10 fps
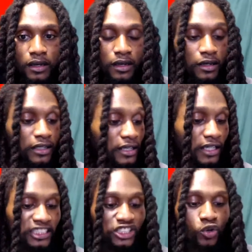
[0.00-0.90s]
And
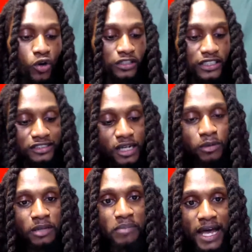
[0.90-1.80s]
again, just
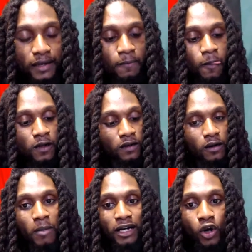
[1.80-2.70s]
doubling back
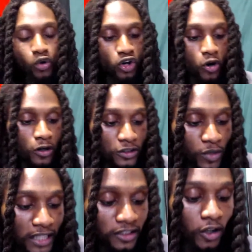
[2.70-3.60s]
my note cards. When
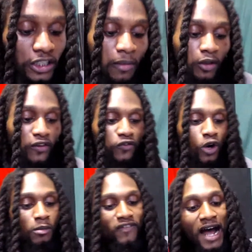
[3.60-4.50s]
I talked about the
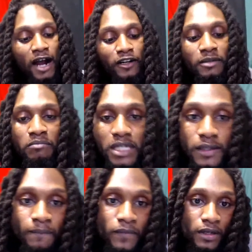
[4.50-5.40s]
form of iron in
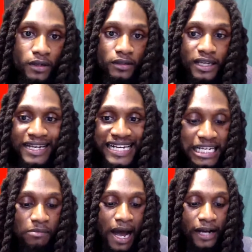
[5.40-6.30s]
meat, the
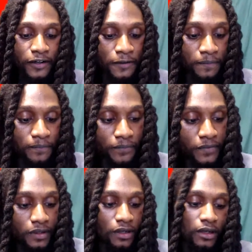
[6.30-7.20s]
heme iron,
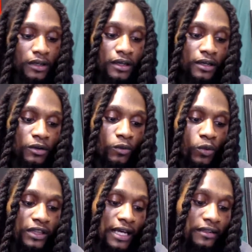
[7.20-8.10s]

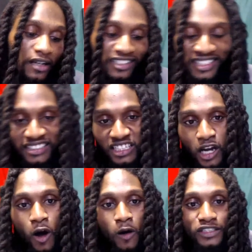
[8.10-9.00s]
what that does is it
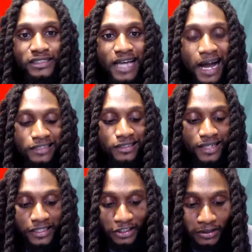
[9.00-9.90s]
causes
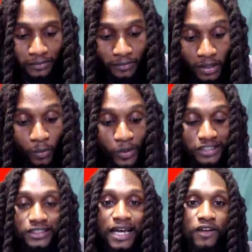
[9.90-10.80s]
oxidation,
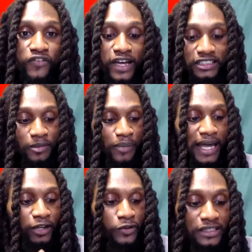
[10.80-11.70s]
which that affects the
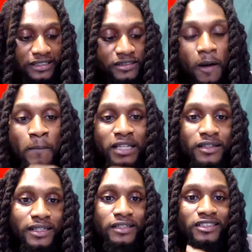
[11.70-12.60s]
pancreas's
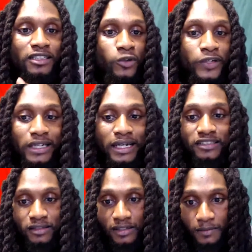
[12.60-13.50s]
ability to secrete
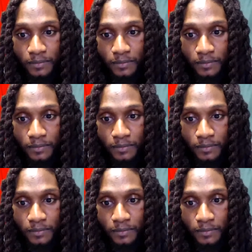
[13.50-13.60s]
insulin.